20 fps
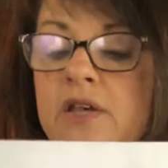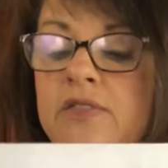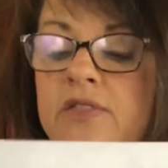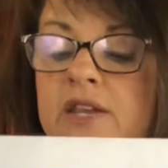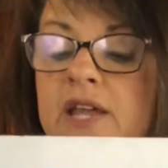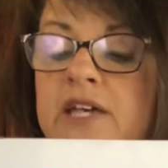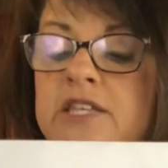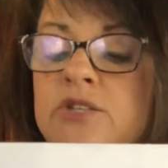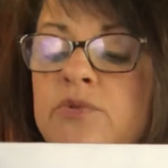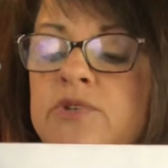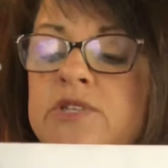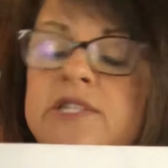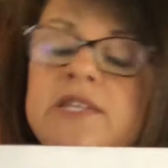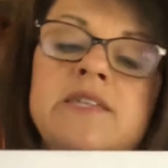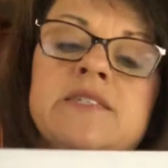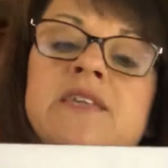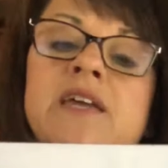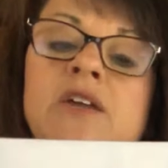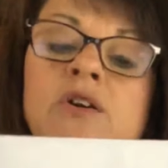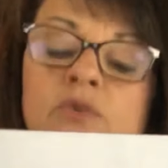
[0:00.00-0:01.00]
The next one
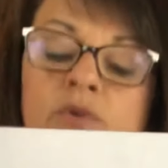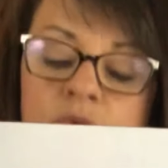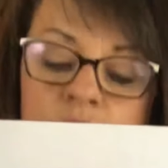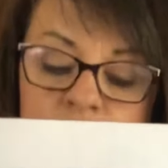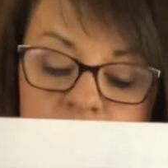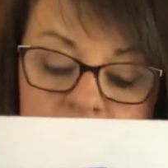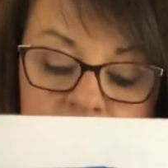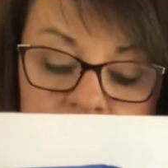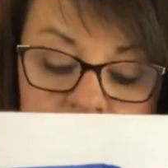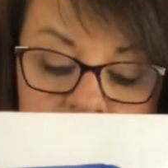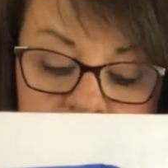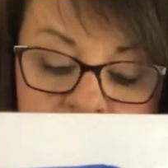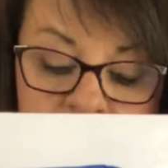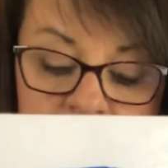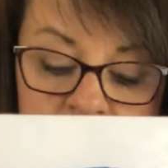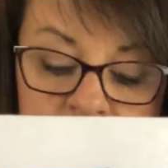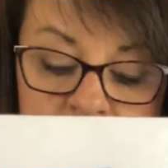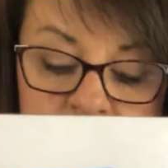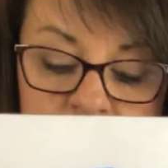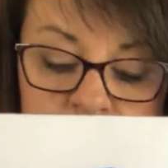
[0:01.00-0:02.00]
says I go in with
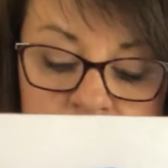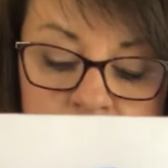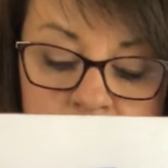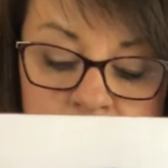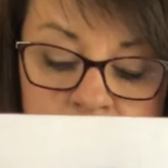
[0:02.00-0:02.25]
11